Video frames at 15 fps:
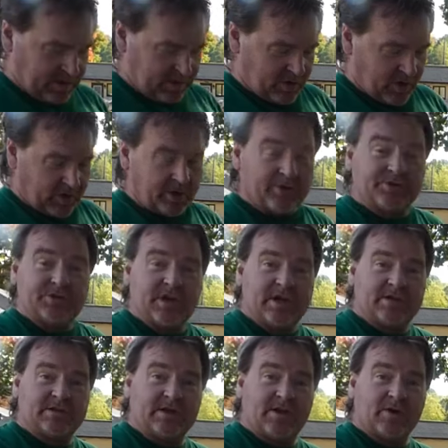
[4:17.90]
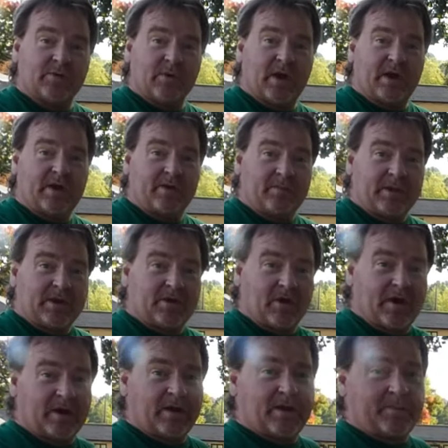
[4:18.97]
Got our cheese here ready to be
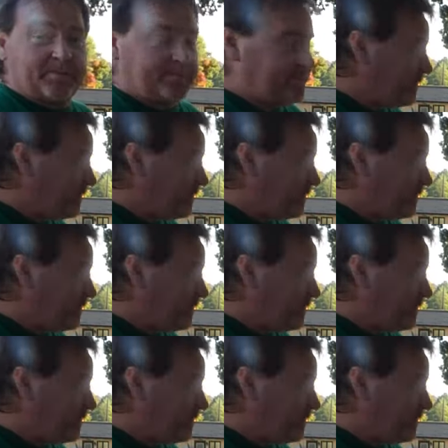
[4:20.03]
cut up.